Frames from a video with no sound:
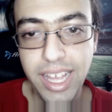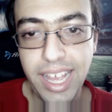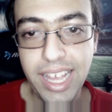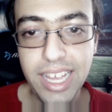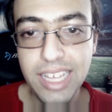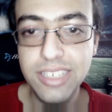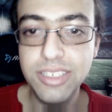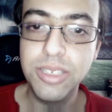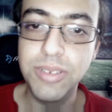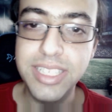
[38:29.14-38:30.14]
And
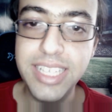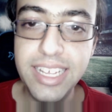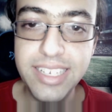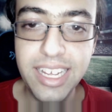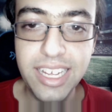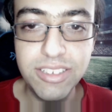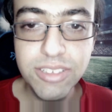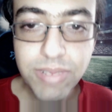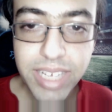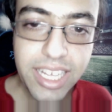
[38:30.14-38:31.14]
with that out of the
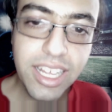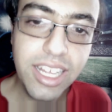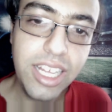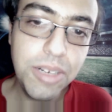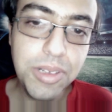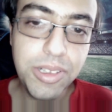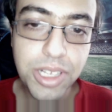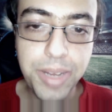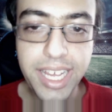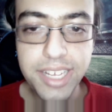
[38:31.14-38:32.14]
way, I will go
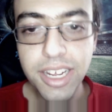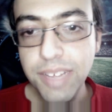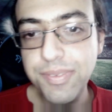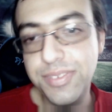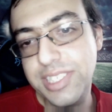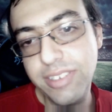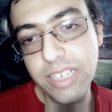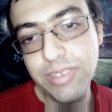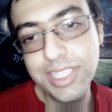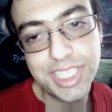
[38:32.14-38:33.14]
head off, so I
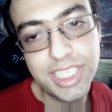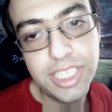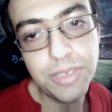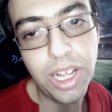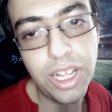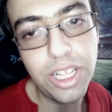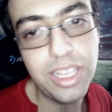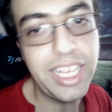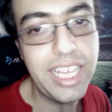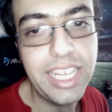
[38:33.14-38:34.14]
will see you
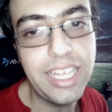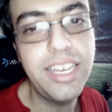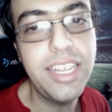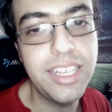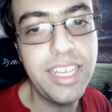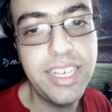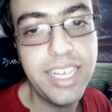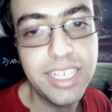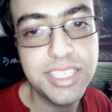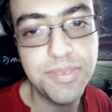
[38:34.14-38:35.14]
all in the
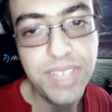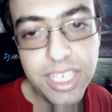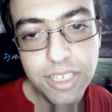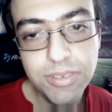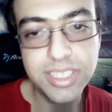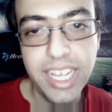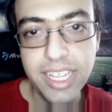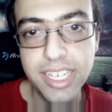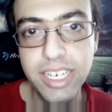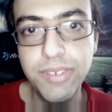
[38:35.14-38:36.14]
next video. Take
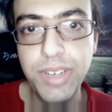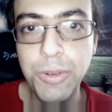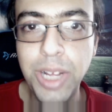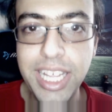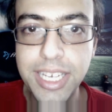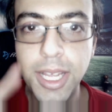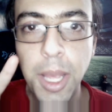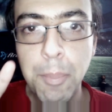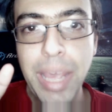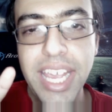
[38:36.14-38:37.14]
care, everyone.
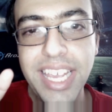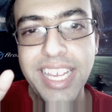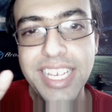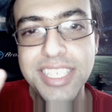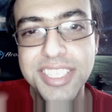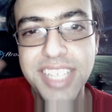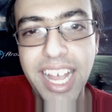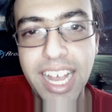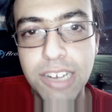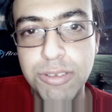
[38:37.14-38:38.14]
Peace
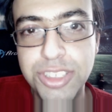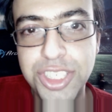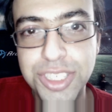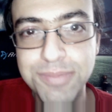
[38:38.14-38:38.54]
out.